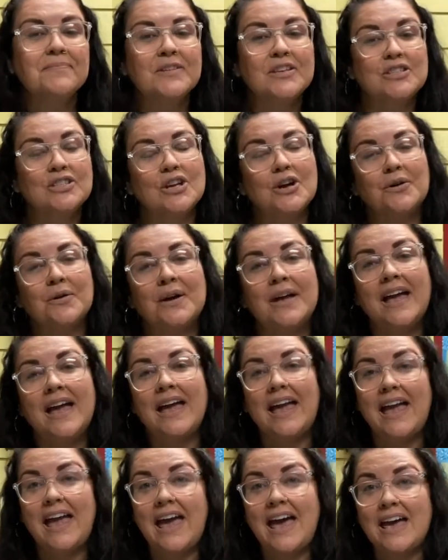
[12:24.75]
So
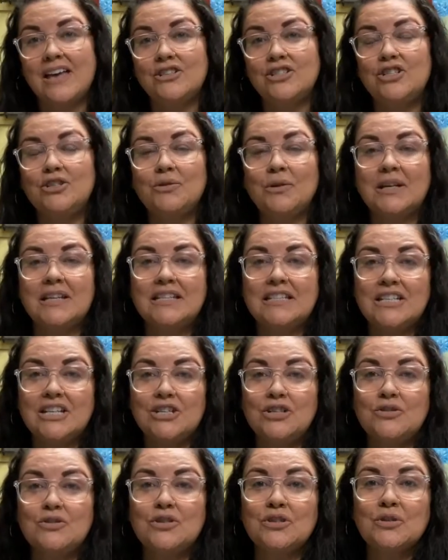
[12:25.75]
as you
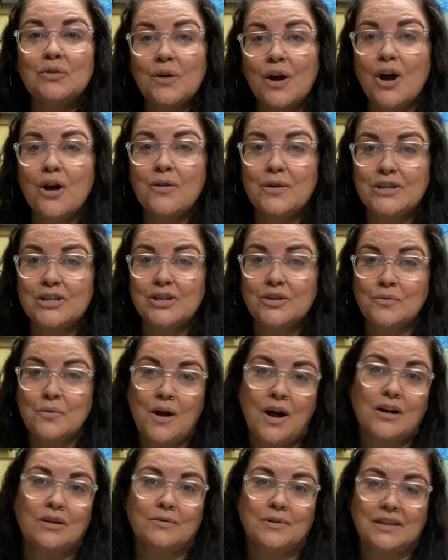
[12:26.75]
continue to grow in your
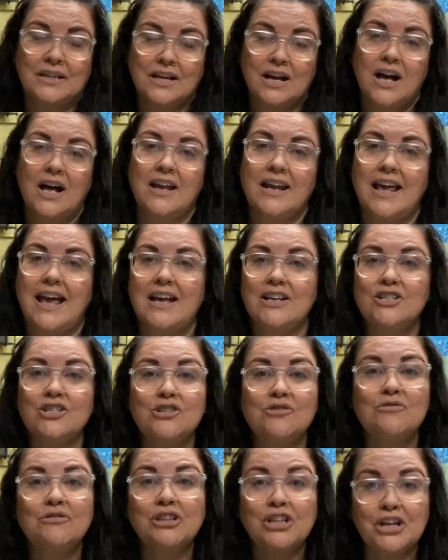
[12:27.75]
walk with God, as
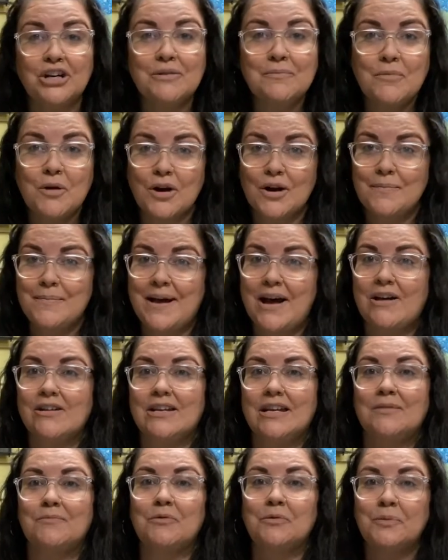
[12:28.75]
you learn more about
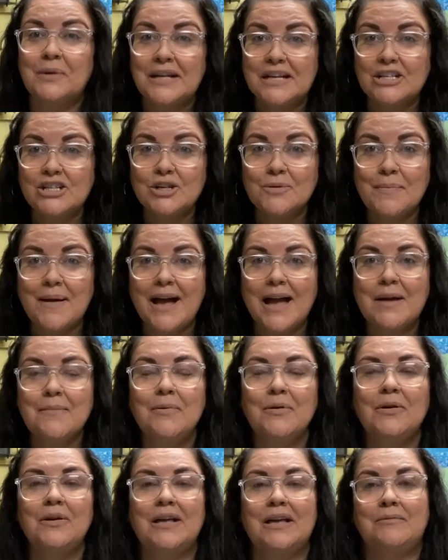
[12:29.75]
Him, read your
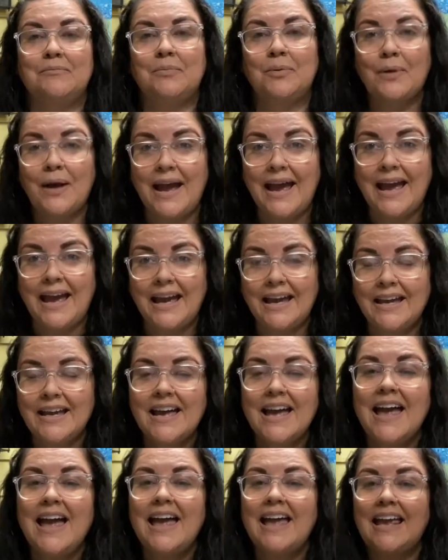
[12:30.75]
Bible and pray,
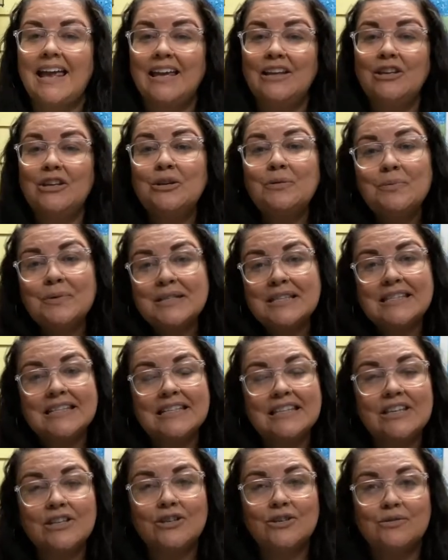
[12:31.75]
and you will see
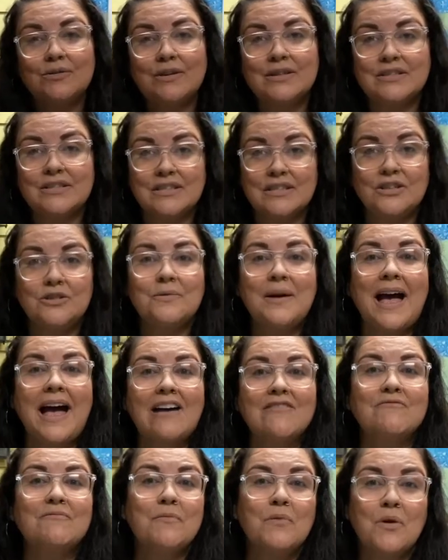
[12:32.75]
that you, you
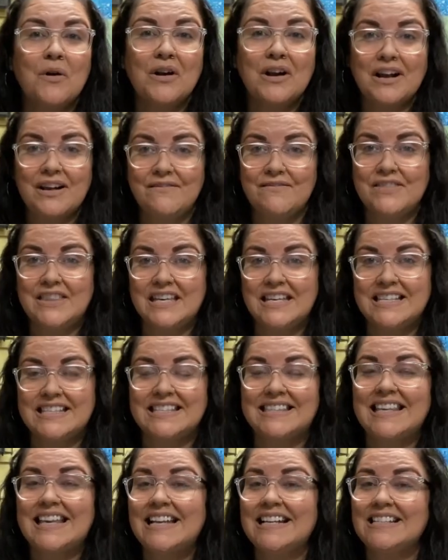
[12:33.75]
have more of these
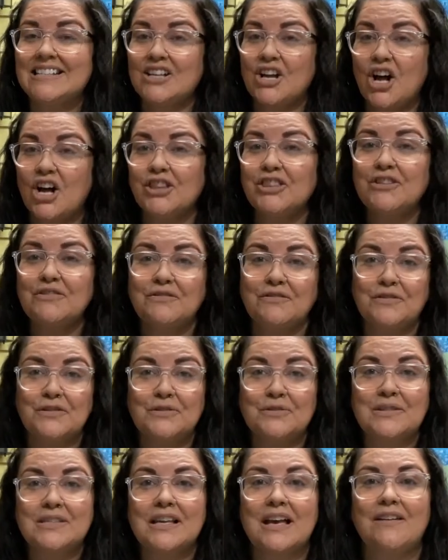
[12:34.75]
things called the
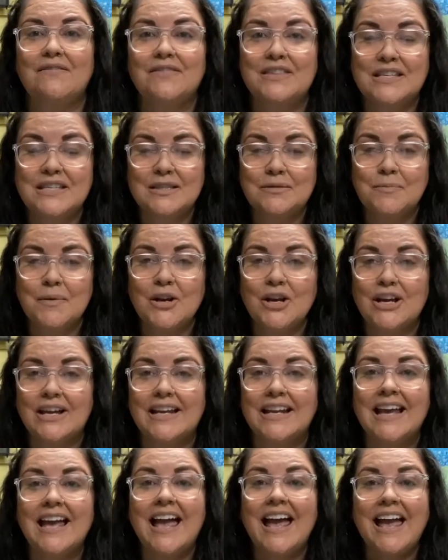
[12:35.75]
fruits of the
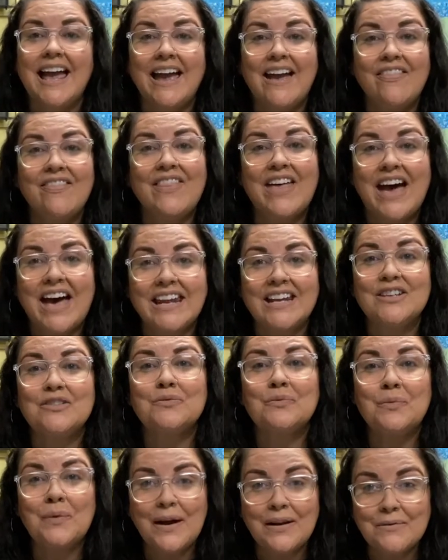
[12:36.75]
Spirit. And that is
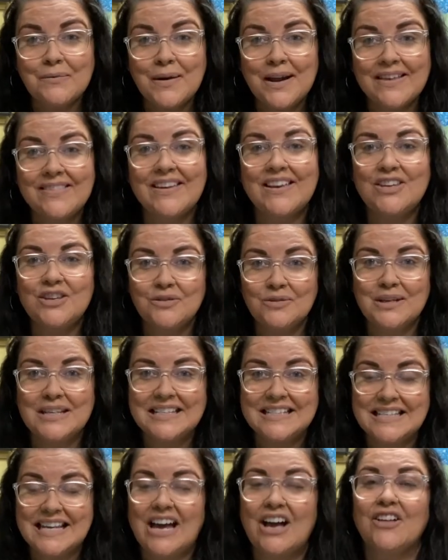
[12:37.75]
one way that you
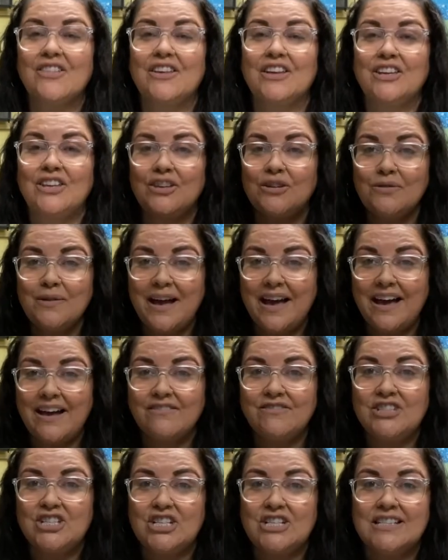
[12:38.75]
can tell that you
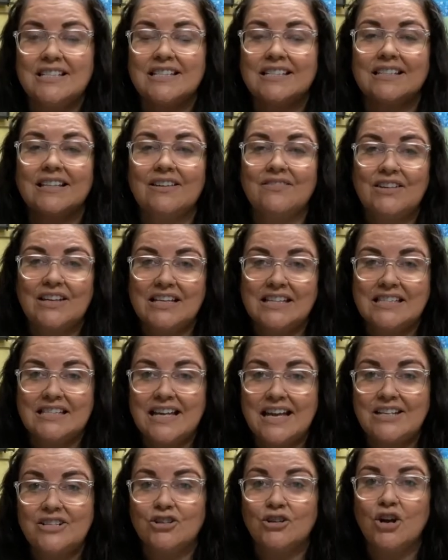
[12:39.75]
have Jesus living
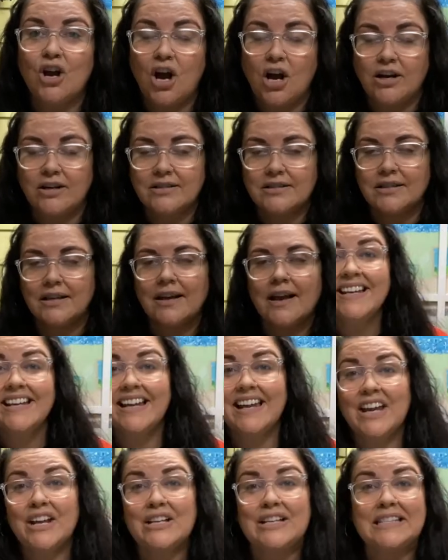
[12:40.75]
inside your heart.
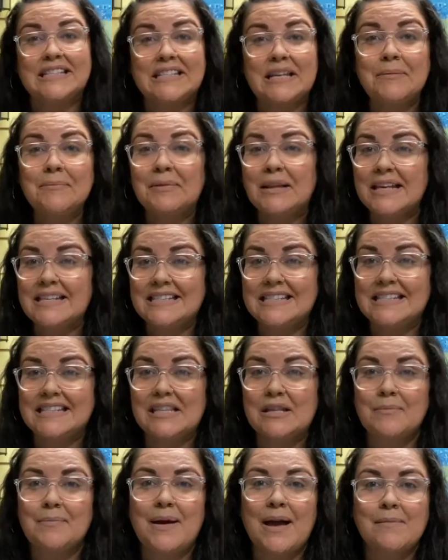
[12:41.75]
Now, in some places in
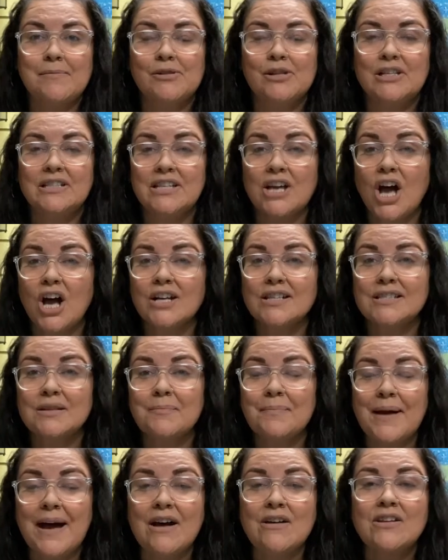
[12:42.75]
the Bible, it talks
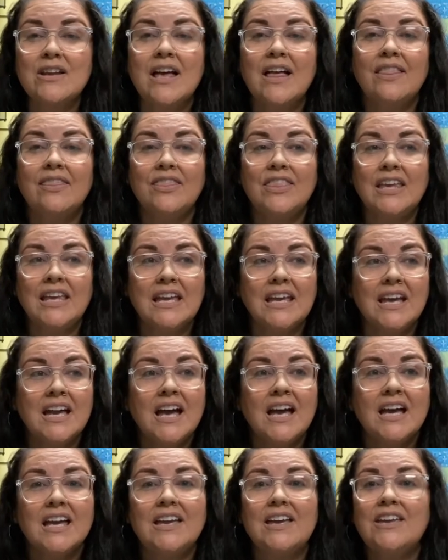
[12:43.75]
about the
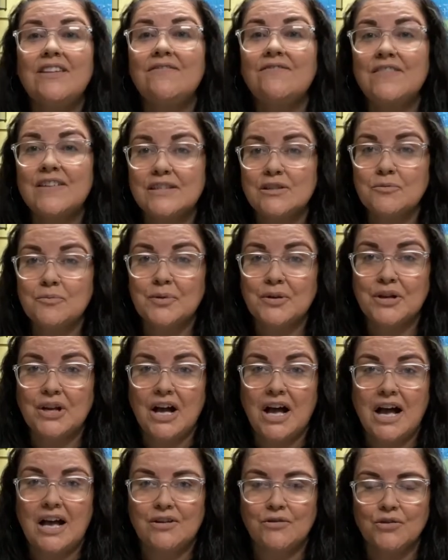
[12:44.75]
invisible
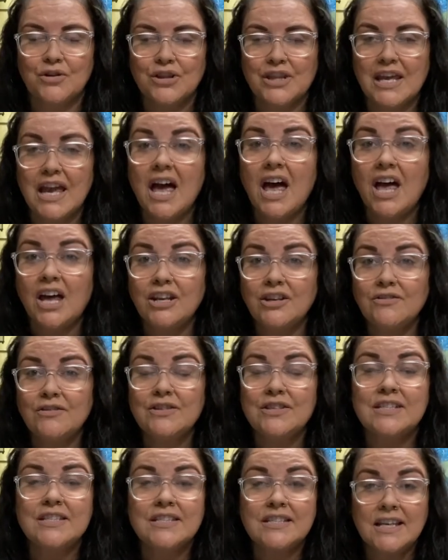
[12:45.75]
God or the
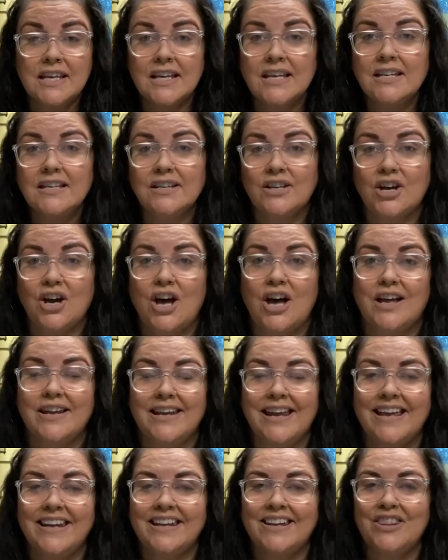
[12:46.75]
unseen God.
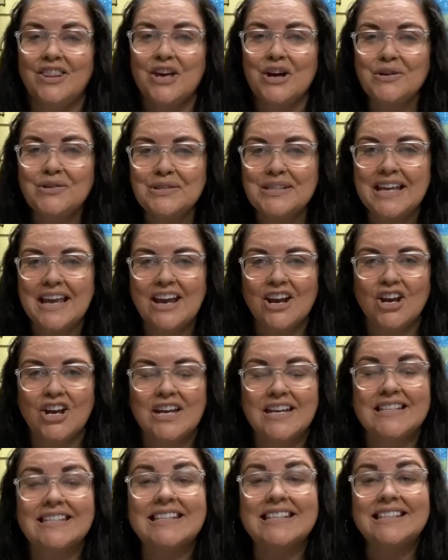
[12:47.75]
And in those
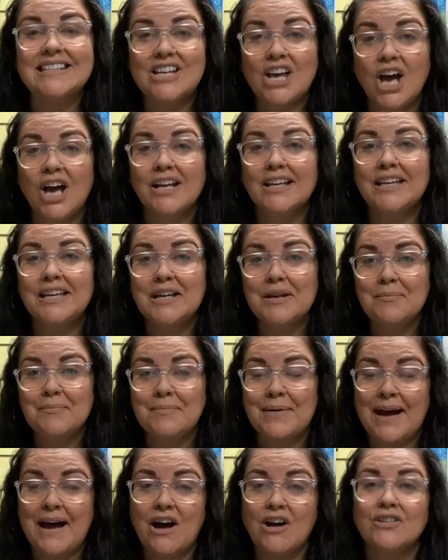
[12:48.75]
areas, it's talking
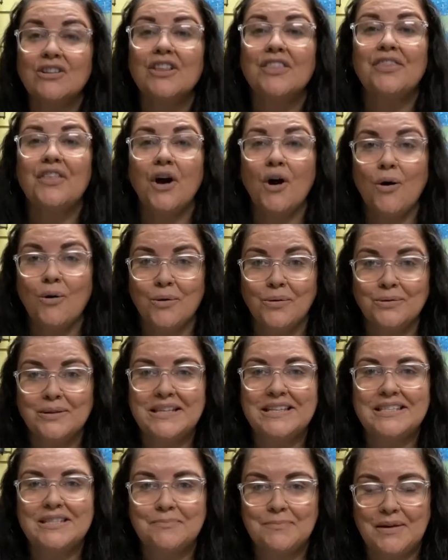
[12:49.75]
about the
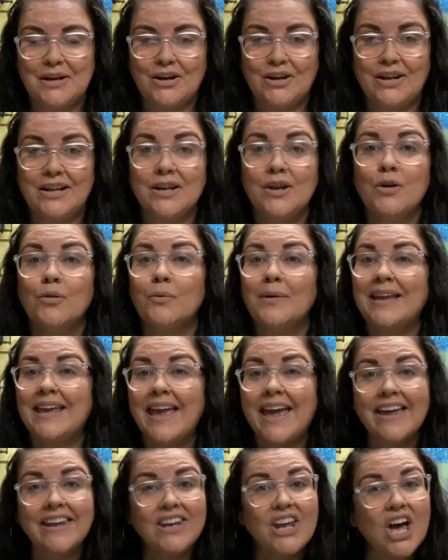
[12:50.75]
Holy Spirit. We
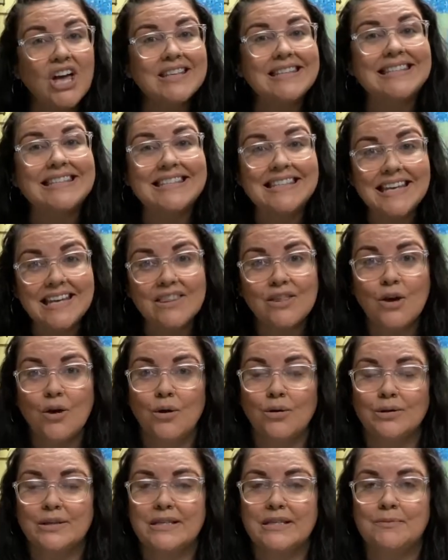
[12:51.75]
cannot see the
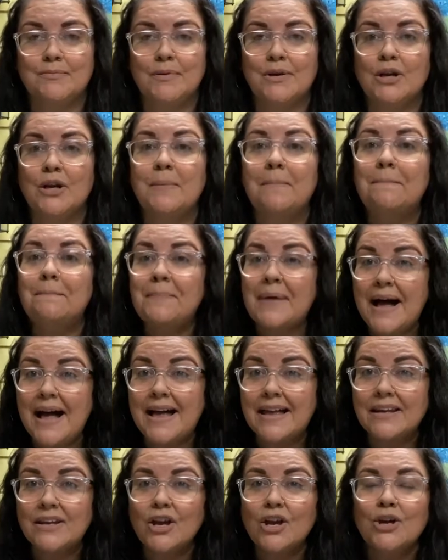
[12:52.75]
Holy Spirit,
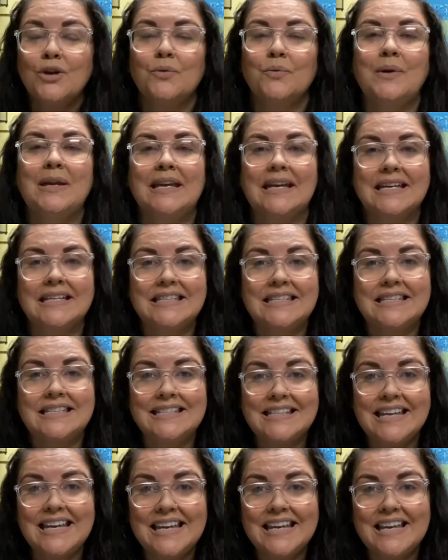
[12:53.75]
but we can
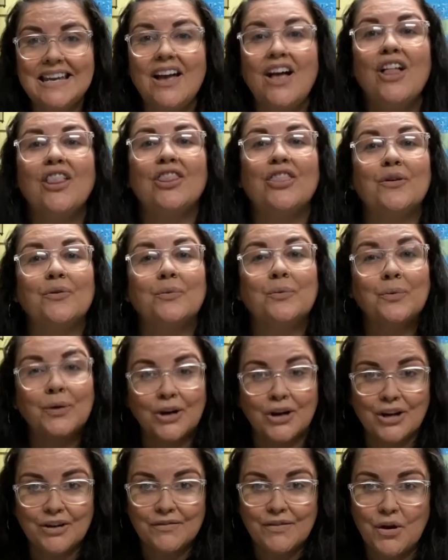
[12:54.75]
see the
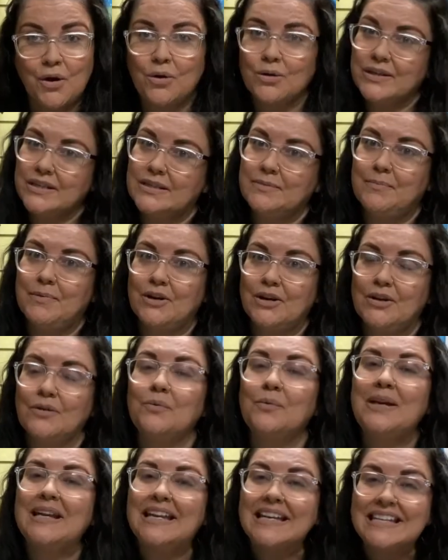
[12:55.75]
work of the Holy Spirit.
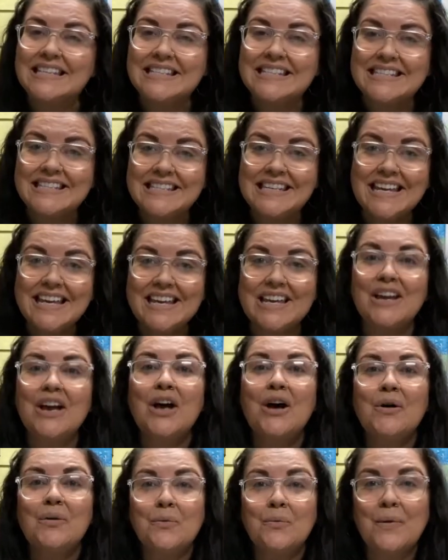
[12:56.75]
We can see
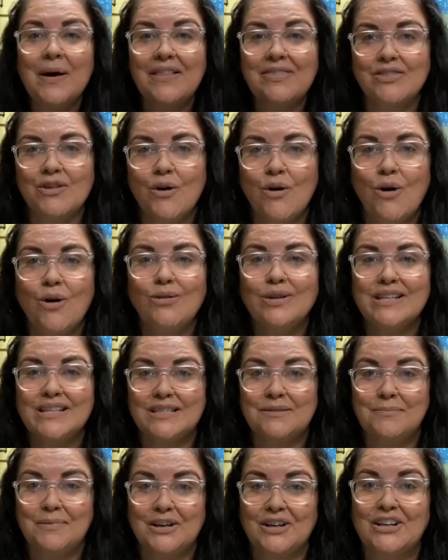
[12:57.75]
what the Holy
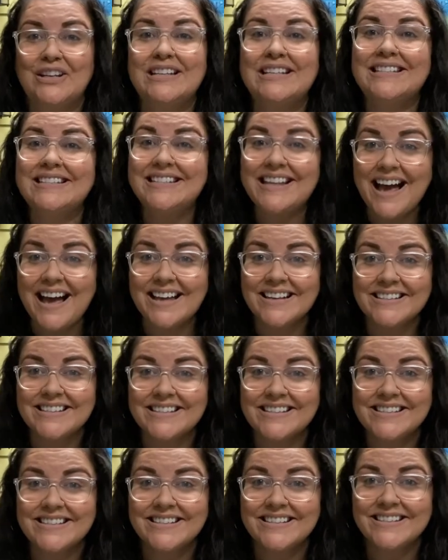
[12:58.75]
Spirit
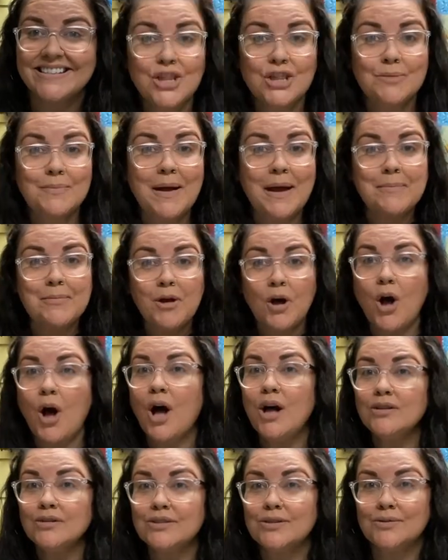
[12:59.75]
does. The Bible
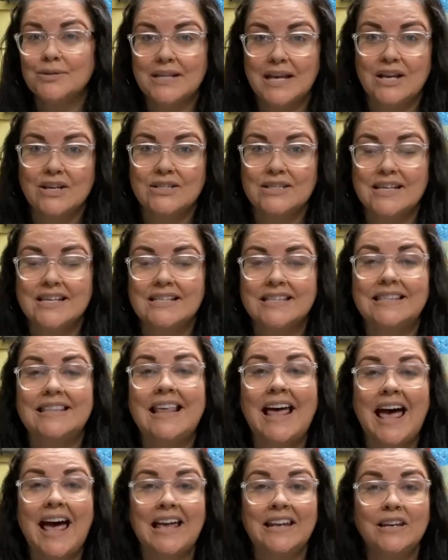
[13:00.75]
also tells us
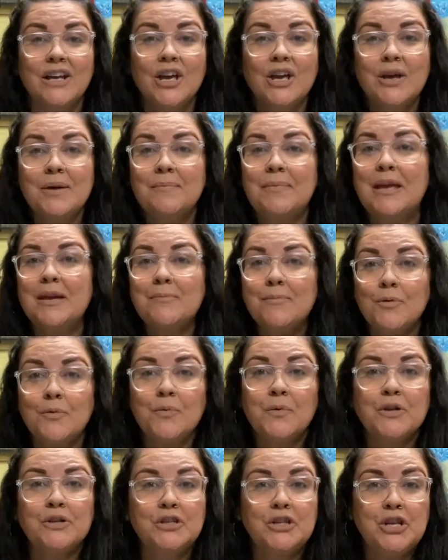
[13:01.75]
that people
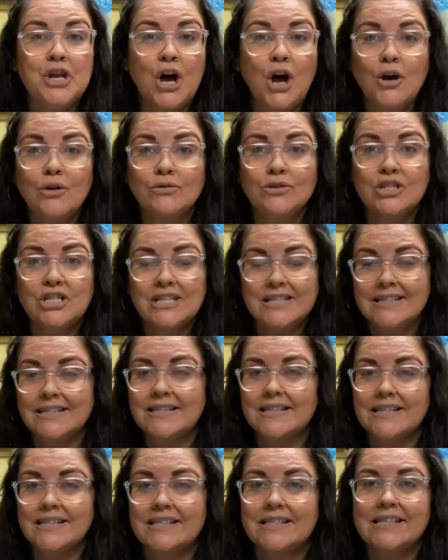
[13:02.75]
will know Jesus's